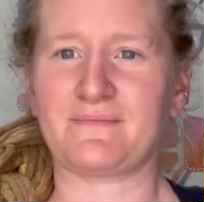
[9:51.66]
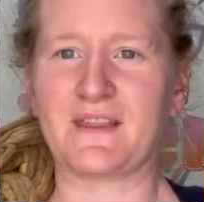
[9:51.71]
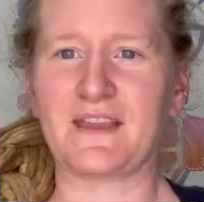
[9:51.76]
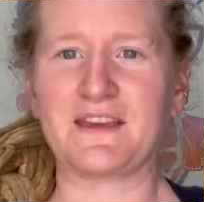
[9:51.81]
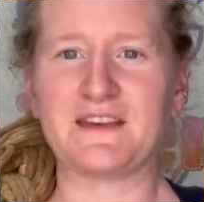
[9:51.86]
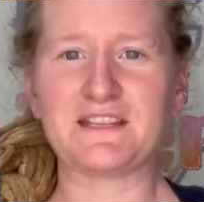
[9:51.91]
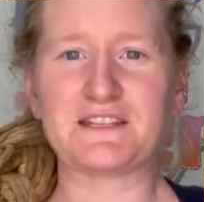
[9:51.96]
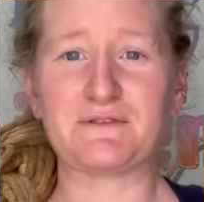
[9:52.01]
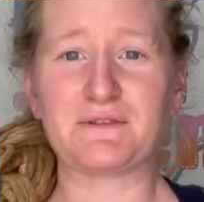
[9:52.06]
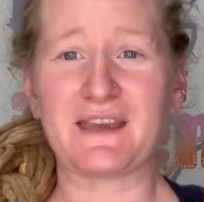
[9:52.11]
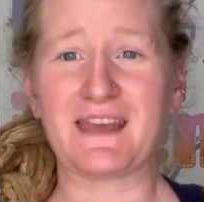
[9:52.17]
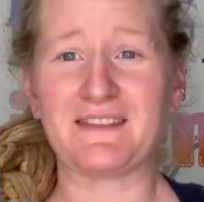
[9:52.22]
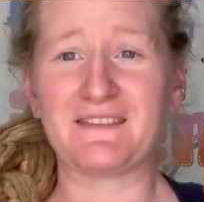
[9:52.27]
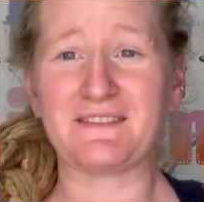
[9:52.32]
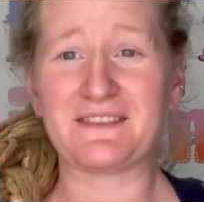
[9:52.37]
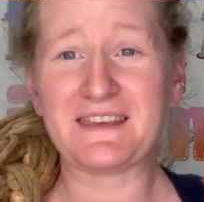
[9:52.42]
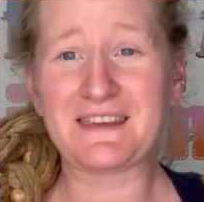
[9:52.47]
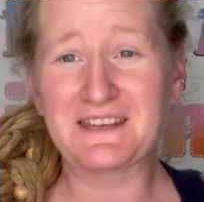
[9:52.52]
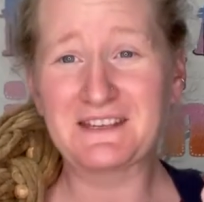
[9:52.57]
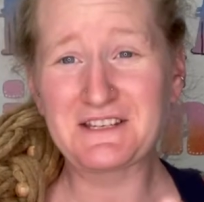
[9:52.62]
So again,
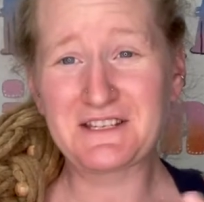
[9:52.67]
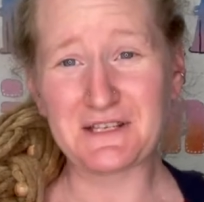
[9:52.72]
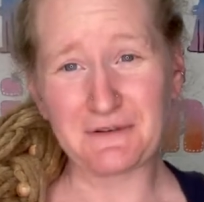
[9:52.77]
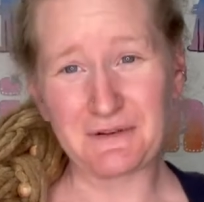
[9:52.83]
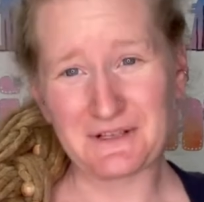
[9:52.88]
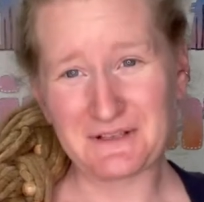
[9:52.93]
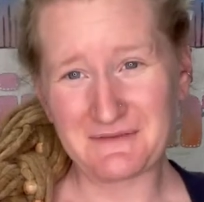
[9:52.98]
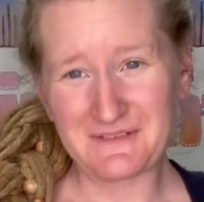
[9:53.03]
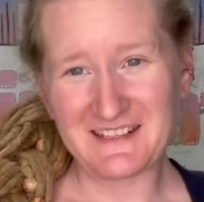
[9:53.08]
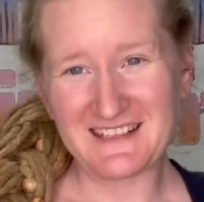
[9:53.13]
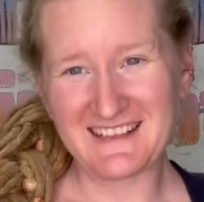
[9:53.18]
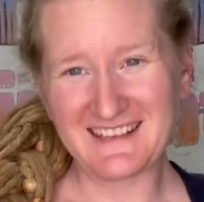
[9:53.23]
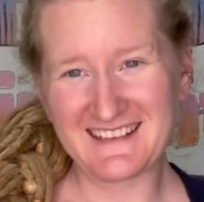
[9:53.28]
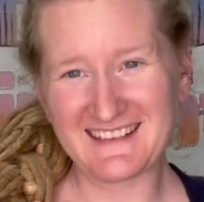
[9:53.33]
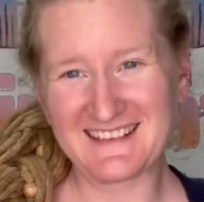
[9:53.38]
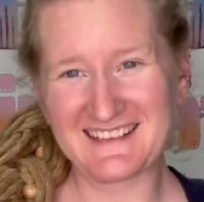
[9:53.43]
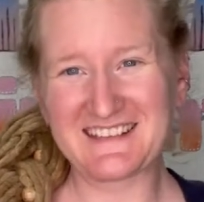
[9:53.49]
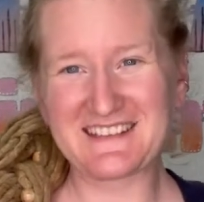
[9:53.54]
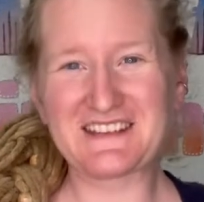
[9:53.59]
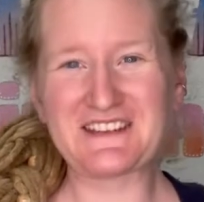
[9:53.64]
think intuitively.
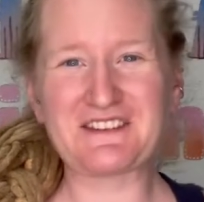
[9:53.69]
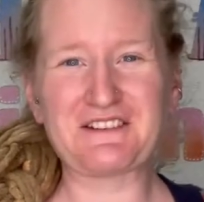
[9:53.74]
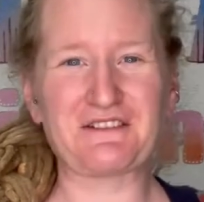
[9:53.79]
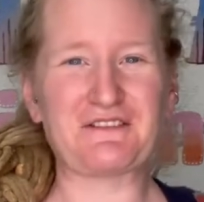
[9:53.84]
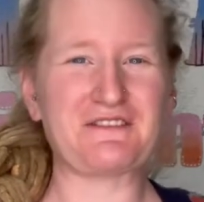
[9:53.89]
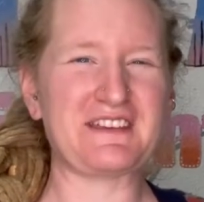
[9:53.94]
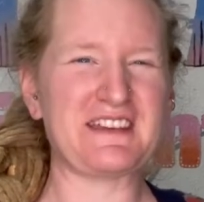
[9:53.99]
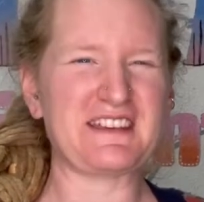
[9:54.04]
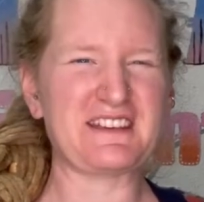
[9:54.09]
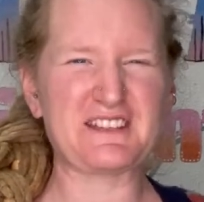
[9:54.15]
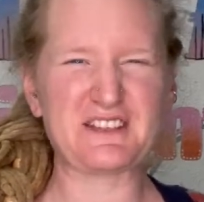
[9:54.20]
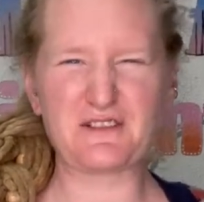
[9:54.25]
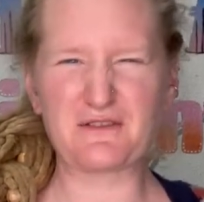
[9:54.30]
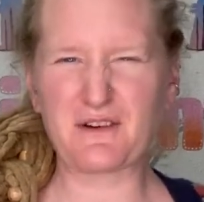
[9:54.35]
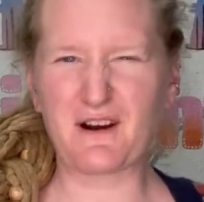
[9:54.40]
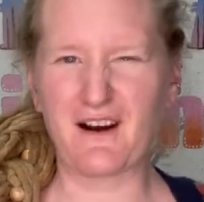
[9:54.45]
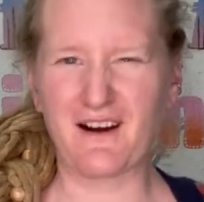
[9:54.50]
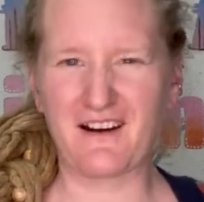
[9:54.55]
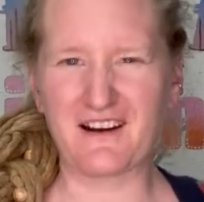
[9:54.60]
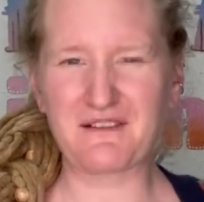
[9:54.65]
Don't think too
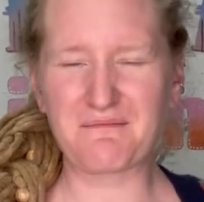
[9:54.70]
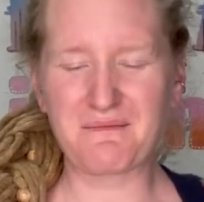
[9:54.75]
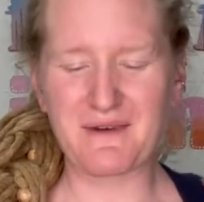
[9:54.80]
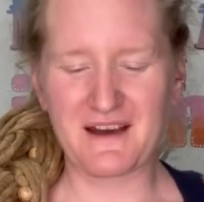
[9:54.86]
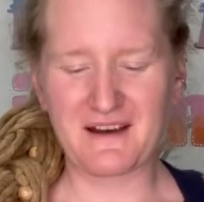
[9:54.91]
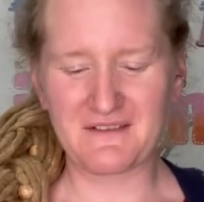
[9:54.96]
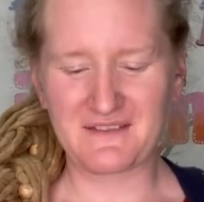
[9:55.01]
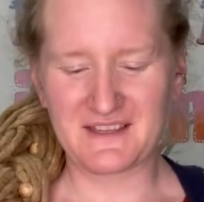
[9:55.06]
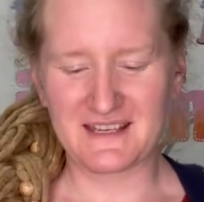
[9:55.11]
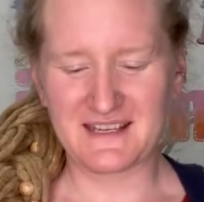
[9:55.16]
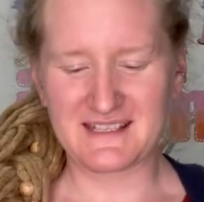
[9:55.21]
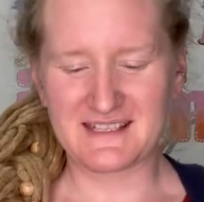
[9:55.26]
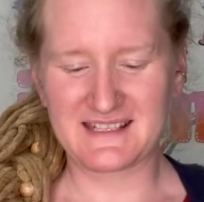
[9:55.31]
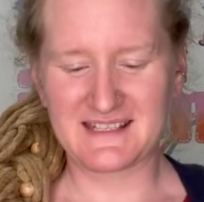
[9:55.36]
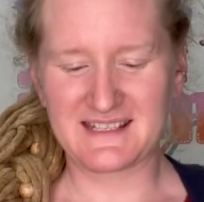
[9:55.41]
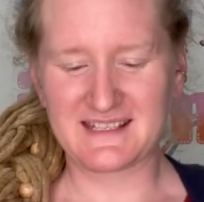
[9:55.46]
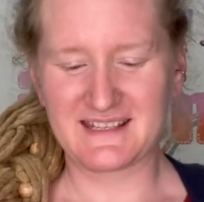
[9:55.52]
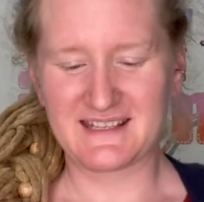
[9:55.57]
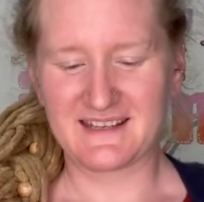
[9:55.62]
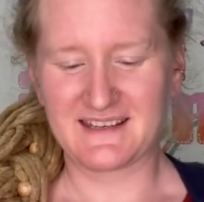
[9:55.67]
hard about
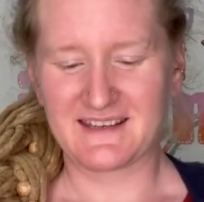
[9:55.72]
this.